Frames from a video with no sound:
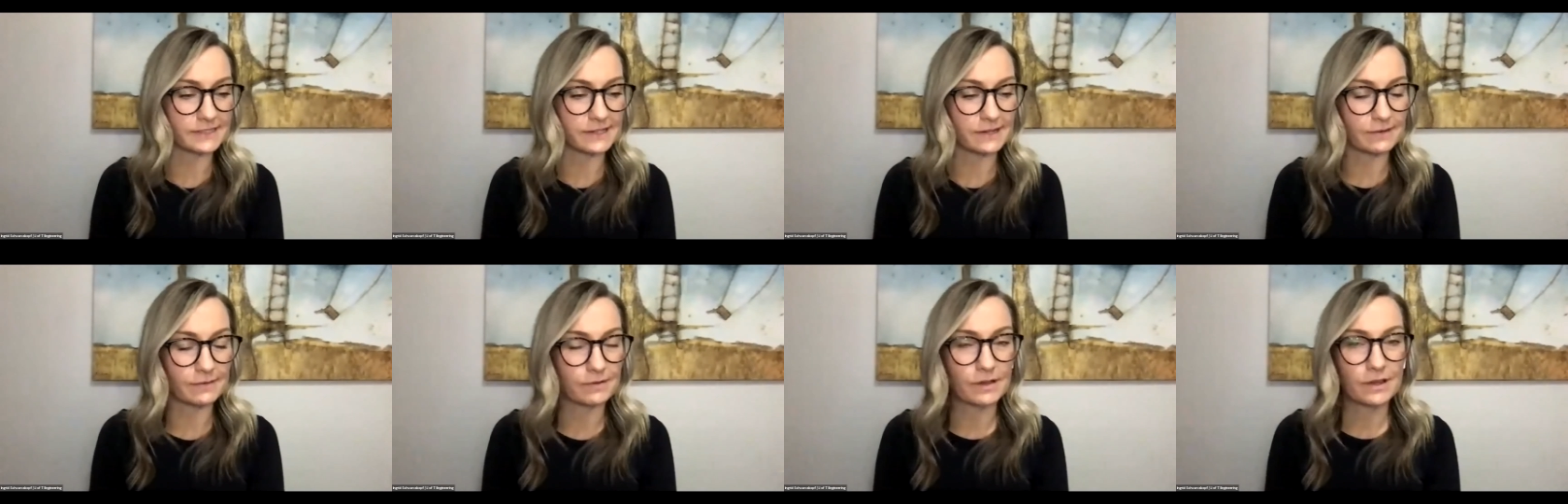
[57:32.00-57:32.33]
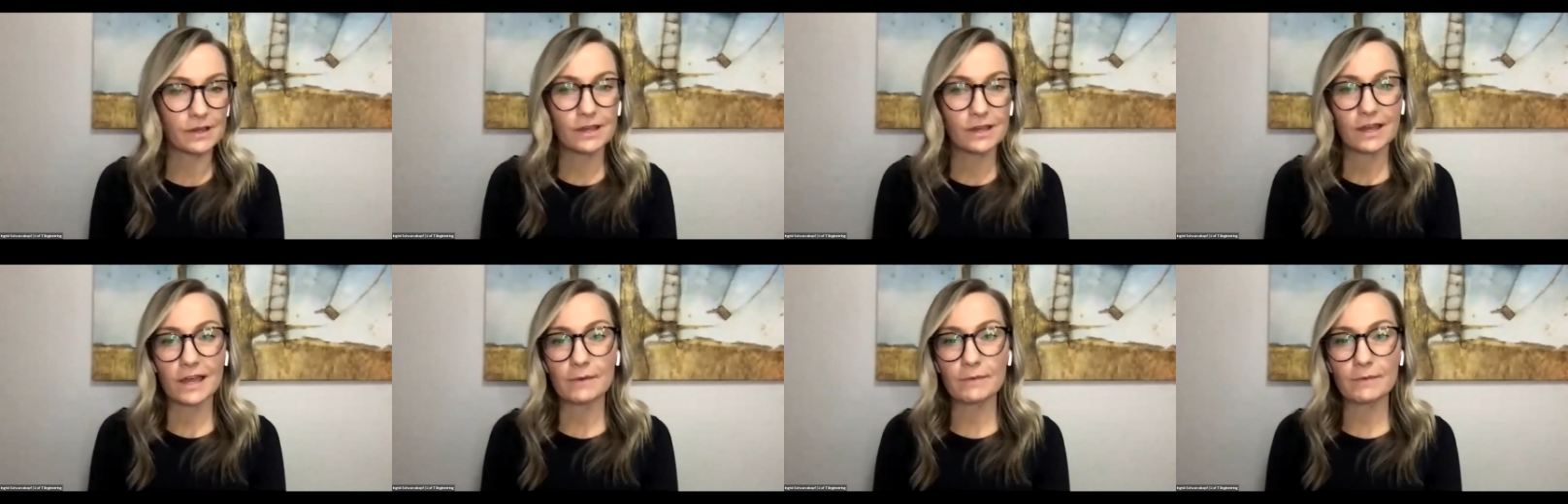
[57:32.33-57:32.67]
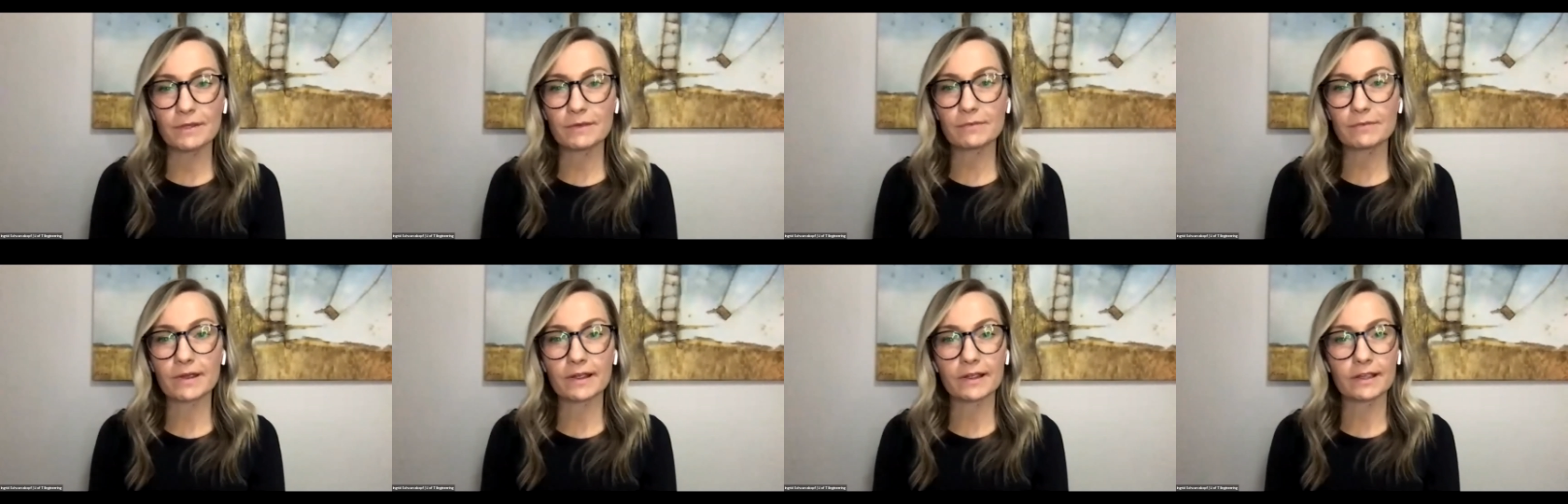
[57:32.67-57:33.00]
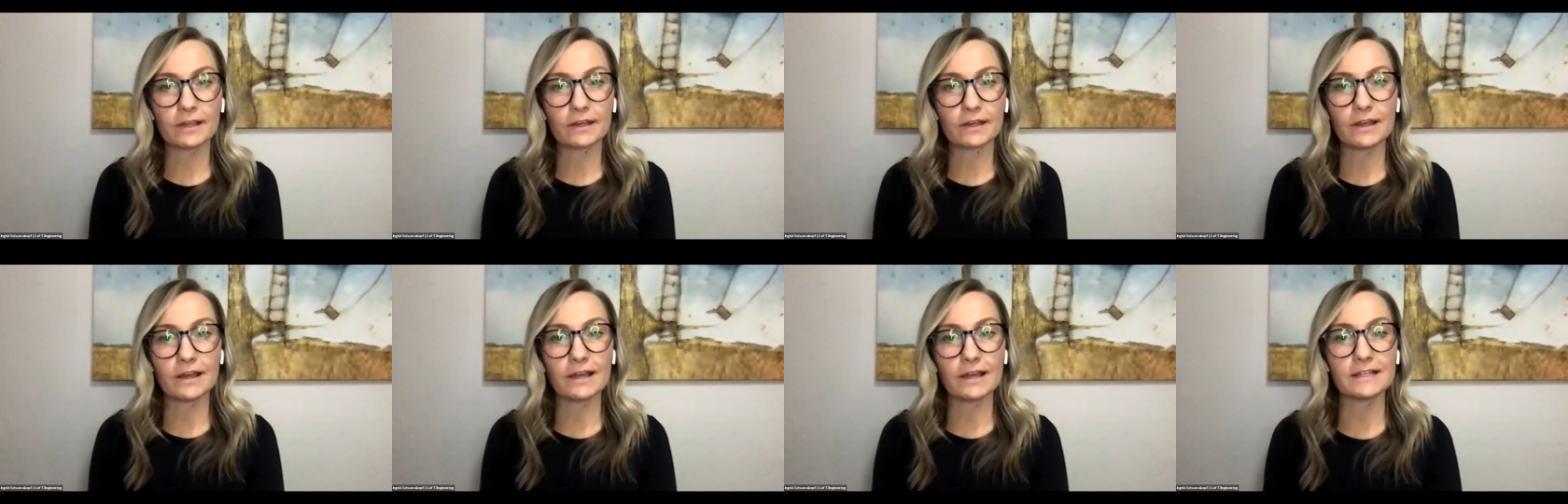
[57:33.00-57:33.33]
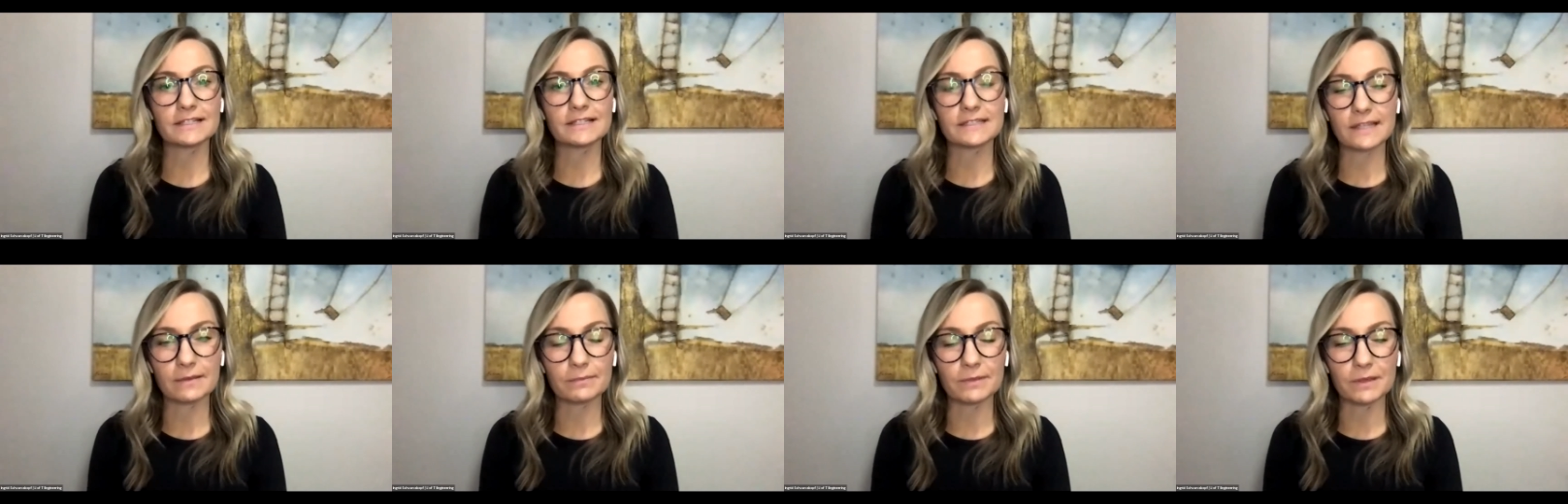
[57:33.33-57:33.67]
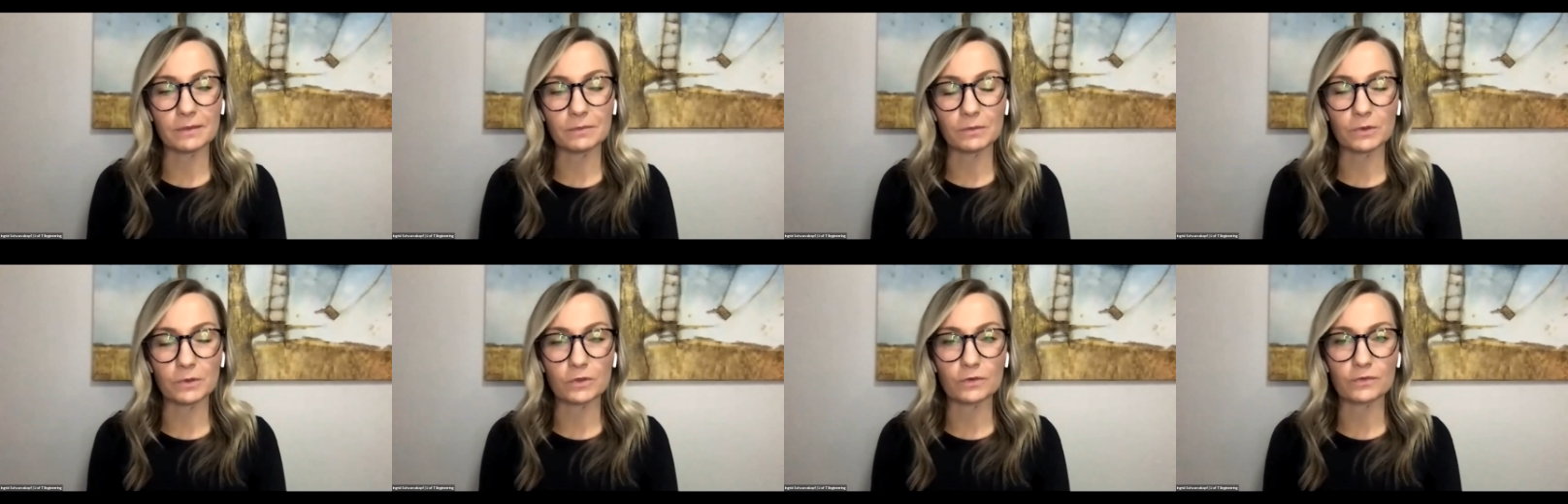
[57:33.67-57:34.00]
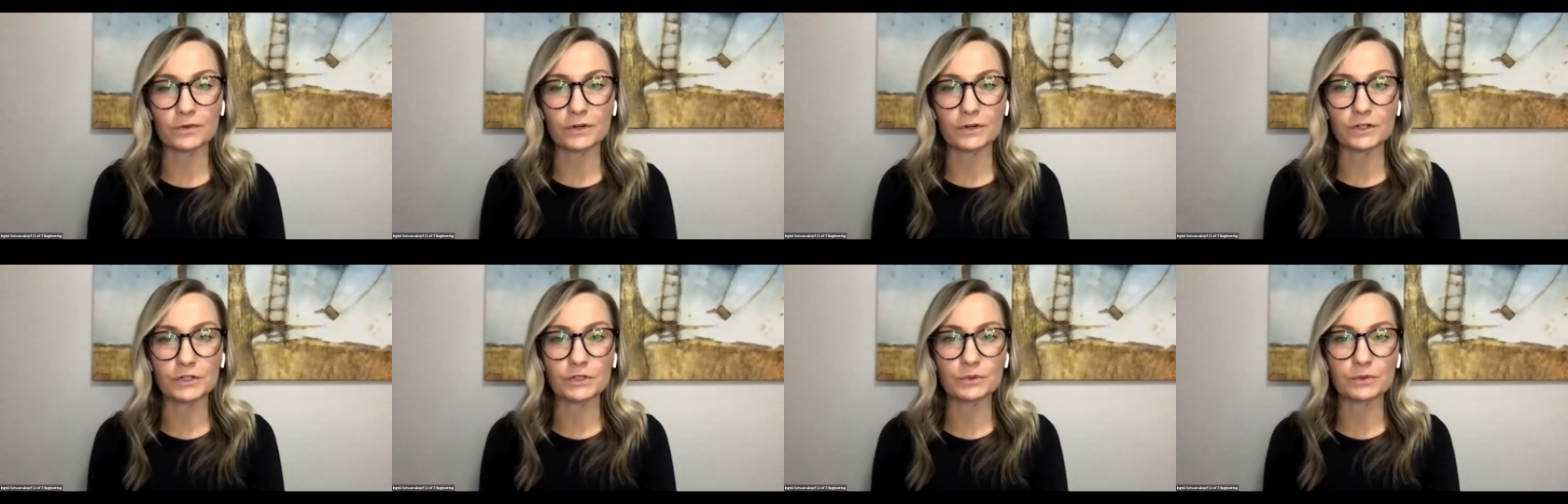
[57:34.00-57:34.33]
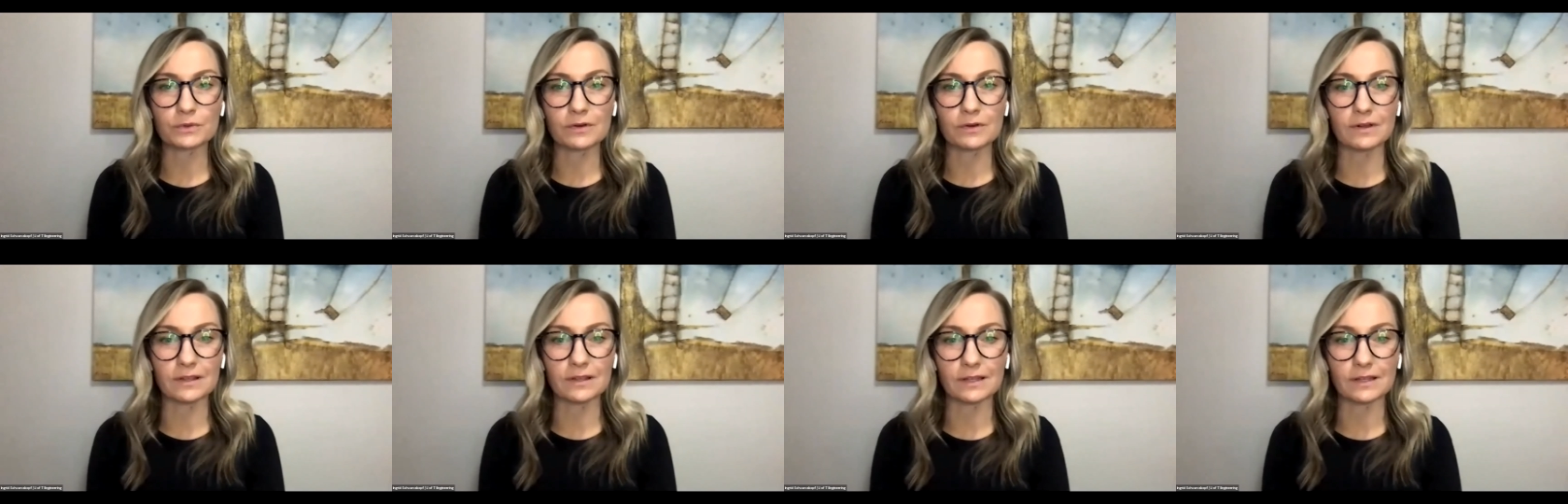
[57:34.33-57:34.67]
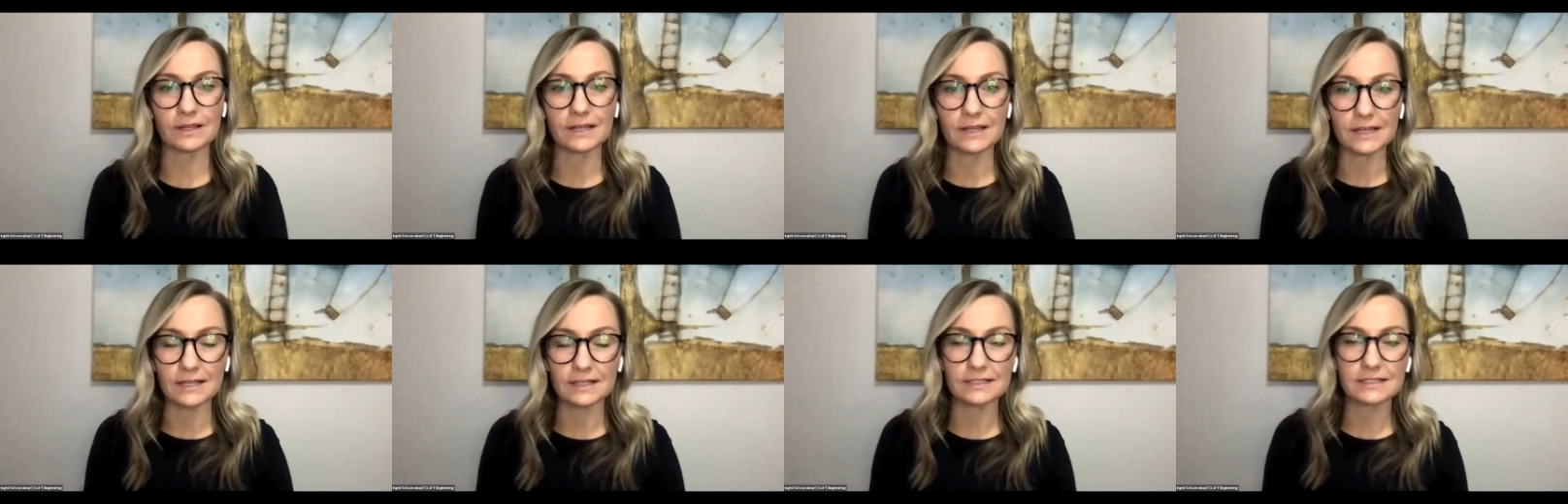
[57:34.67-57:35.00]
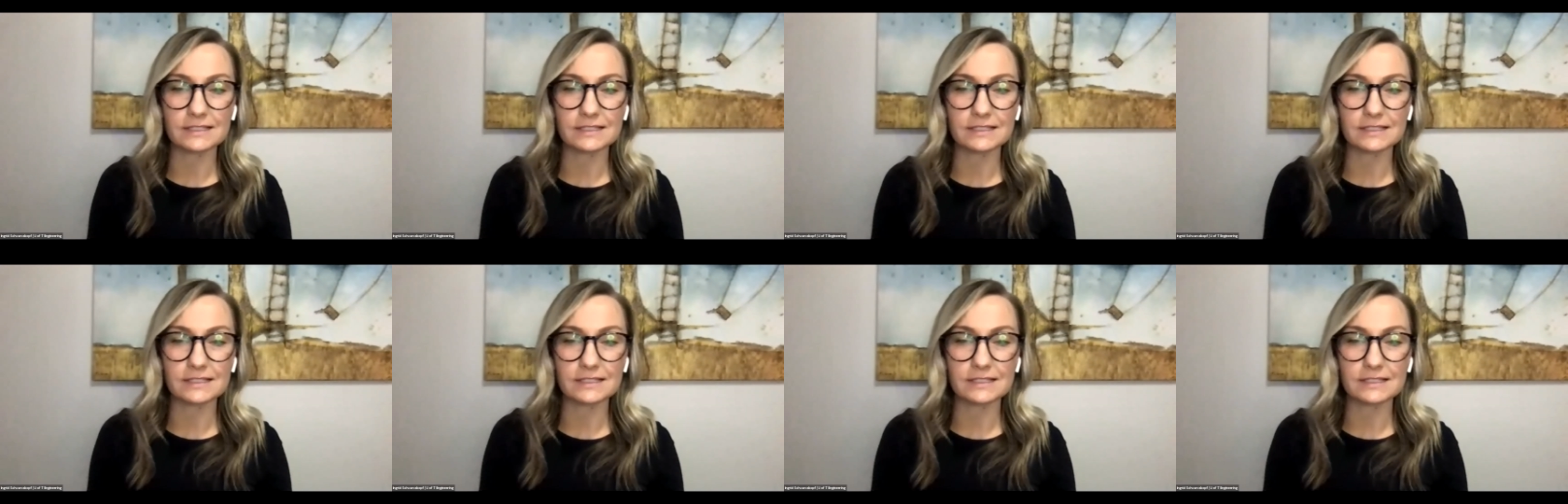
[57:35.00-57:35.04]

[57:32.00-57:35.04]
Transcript: and we recognize that maybe the virtual